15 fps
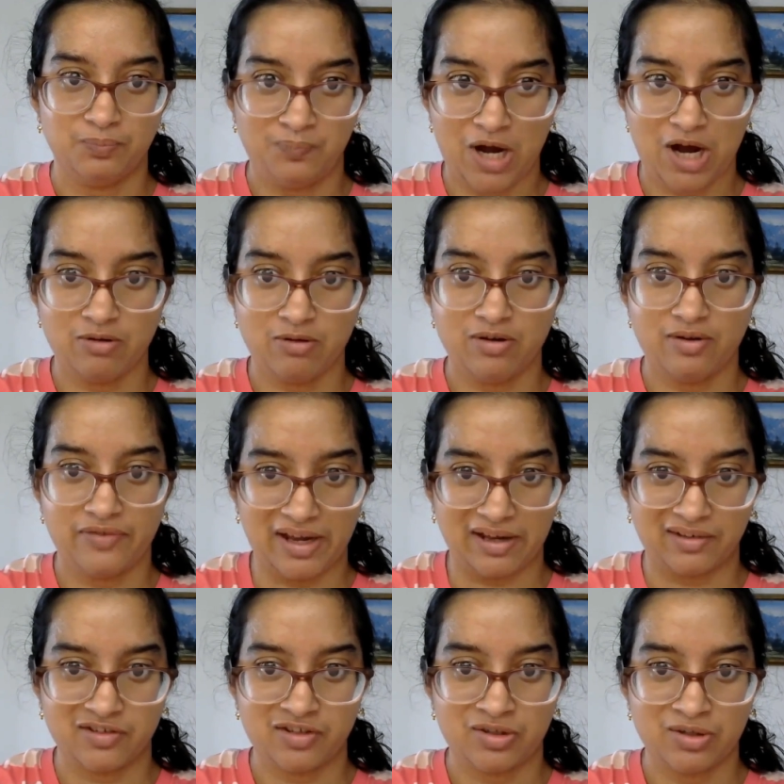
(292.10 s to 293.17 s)
Power of
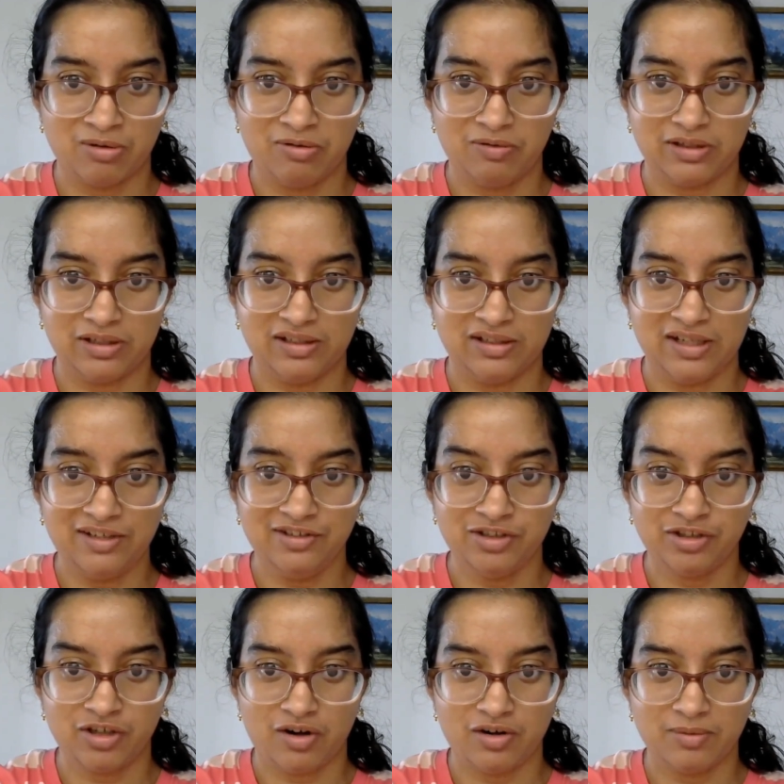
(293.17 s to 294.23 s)
X. So
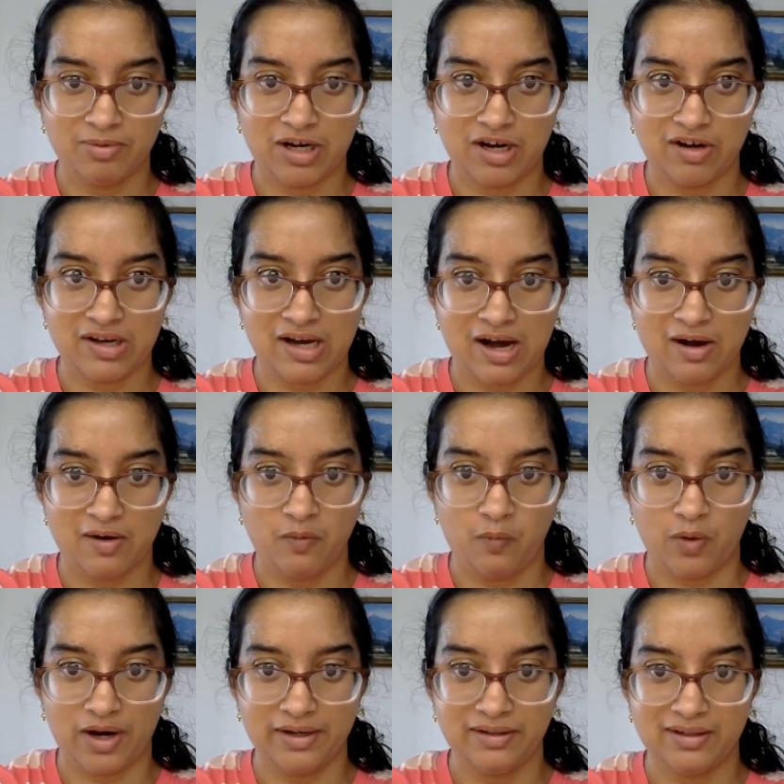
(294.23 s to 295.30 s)
let's talk about how
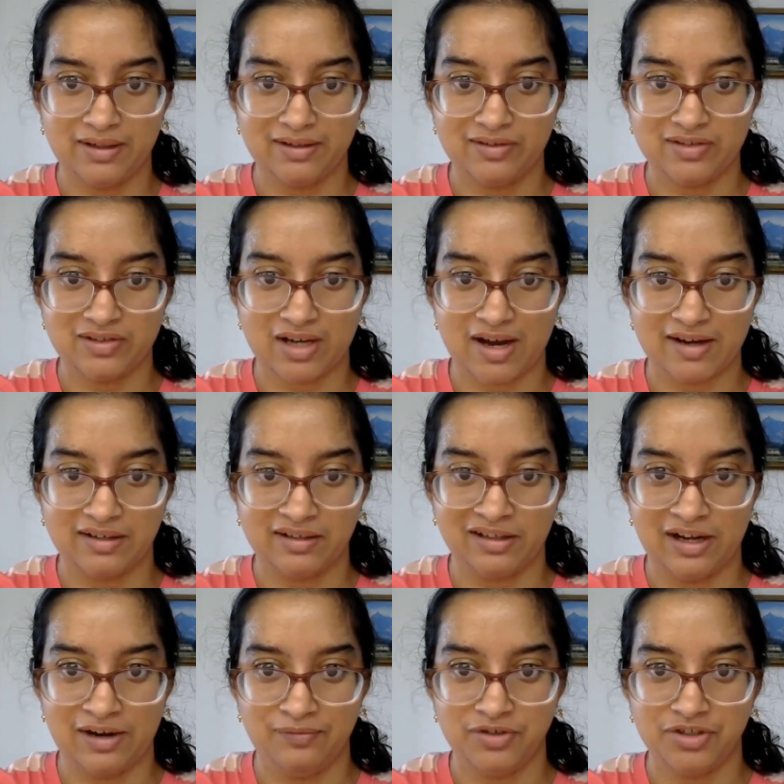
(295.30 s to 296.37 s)
one can start
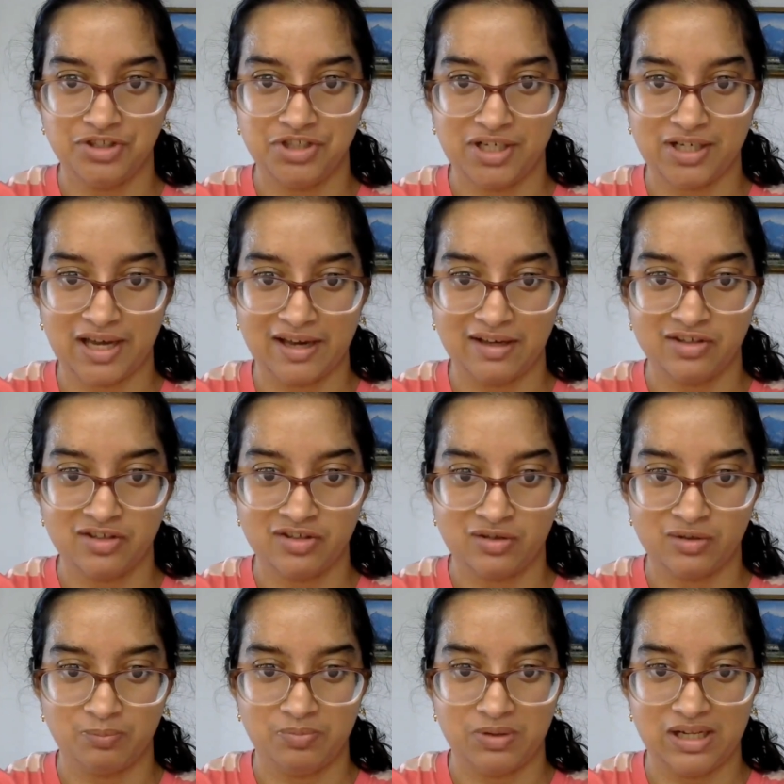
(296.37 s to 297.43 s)
leveraging X
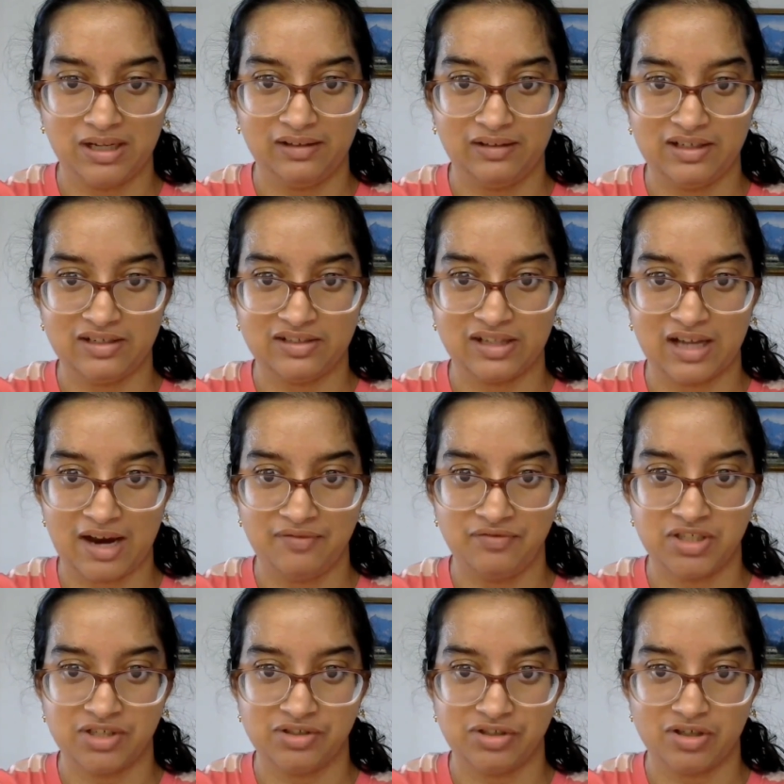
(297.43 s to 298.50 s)
to build these life
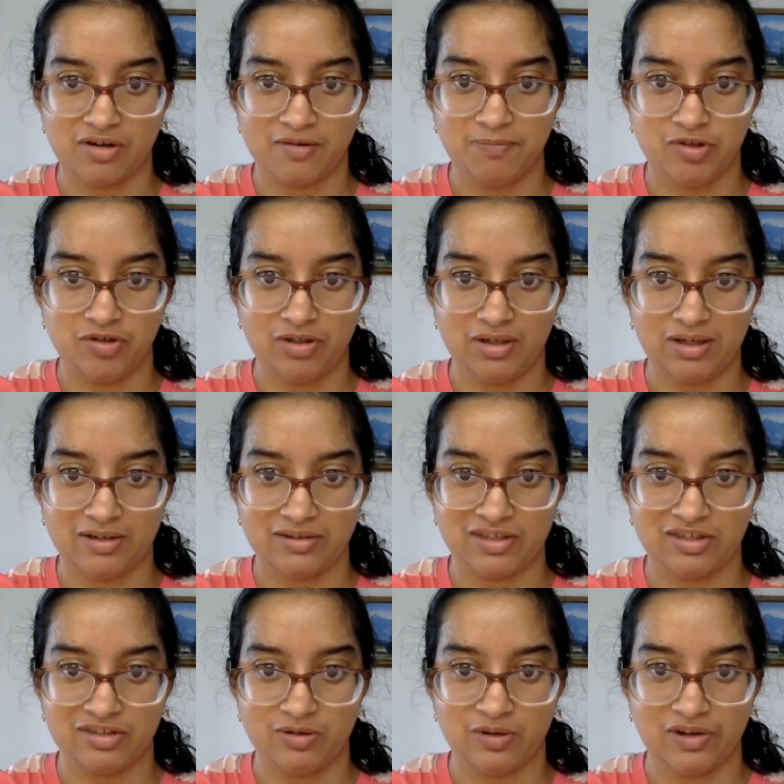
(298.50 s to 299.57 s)
changing opportunities,
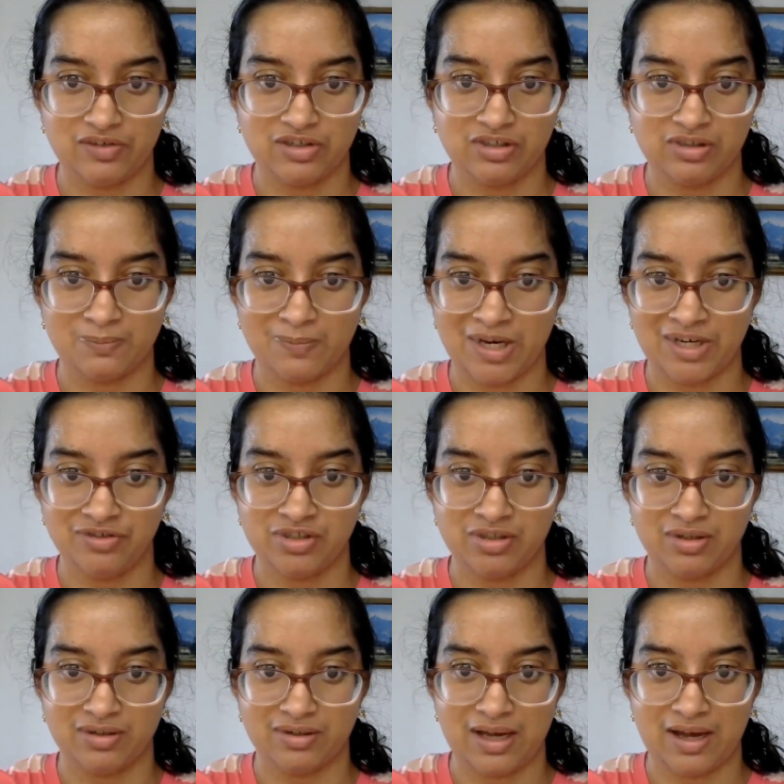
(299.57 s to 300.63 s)
as you had just mentioned.